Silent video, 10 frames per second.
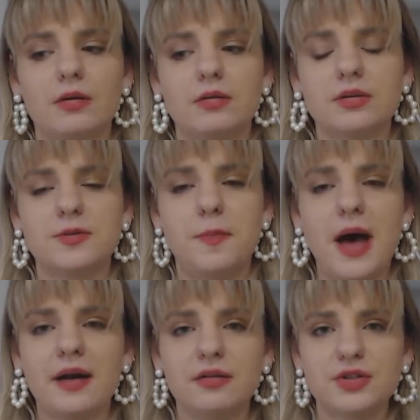the
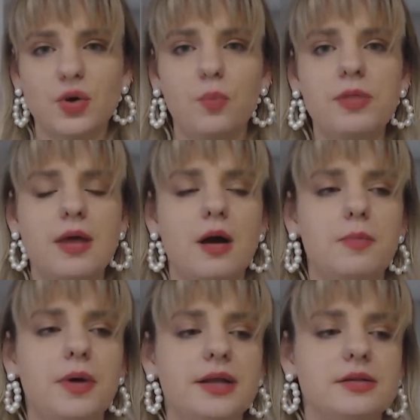petals open
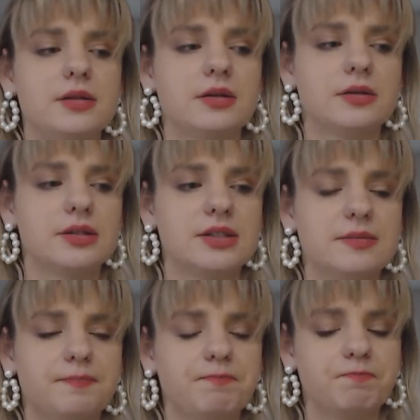up and
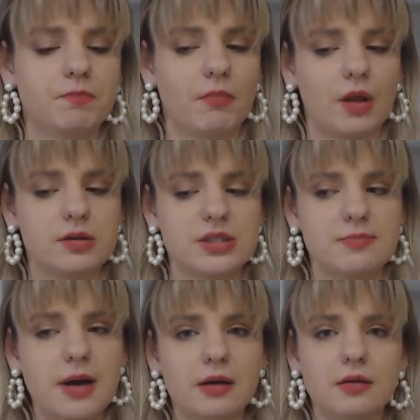the
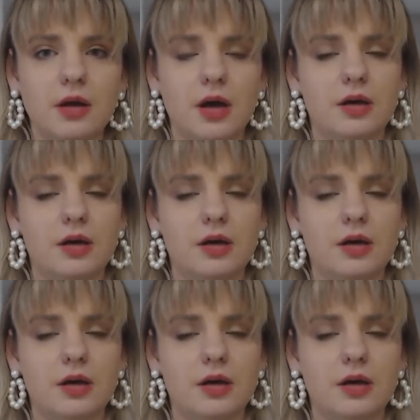smell